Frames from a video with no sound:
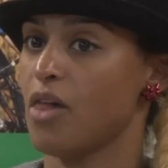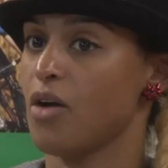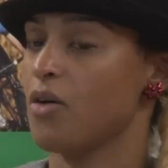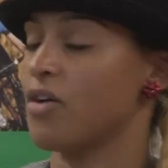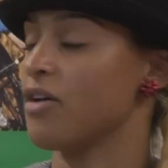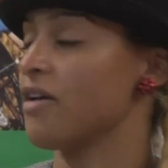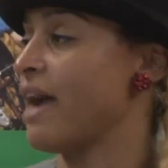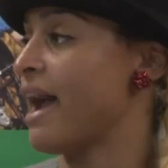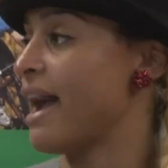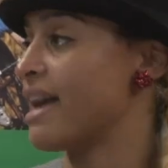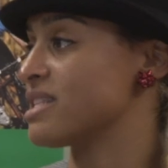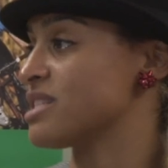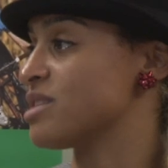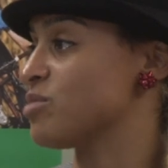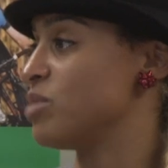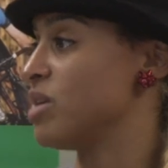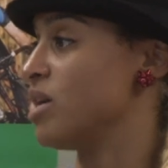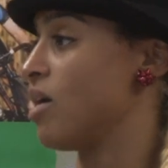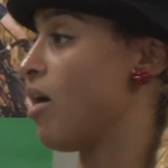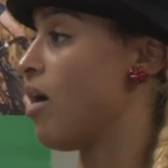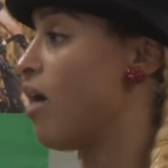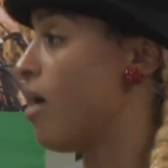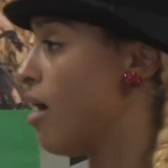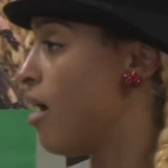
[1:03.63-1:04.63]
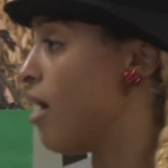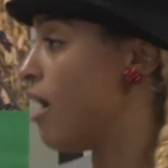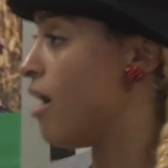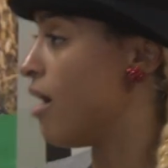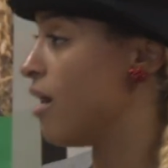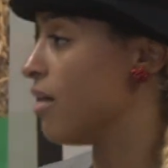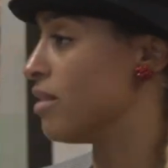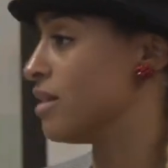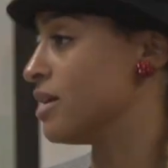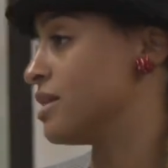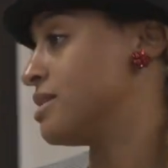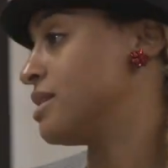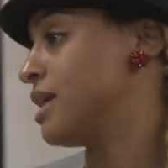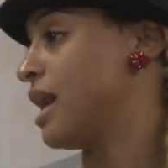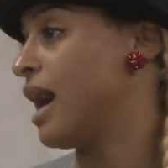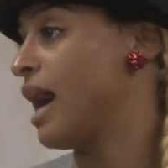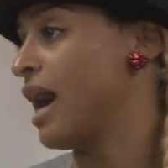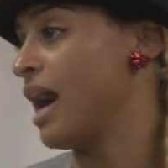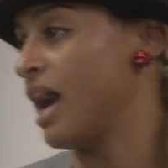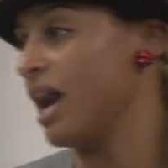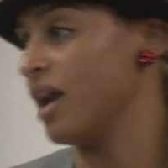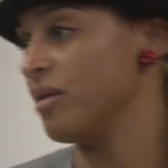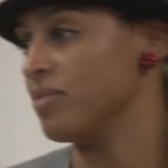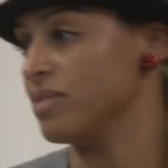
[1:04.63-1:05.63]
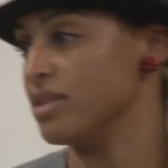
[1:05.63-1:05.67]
or asks me all the time,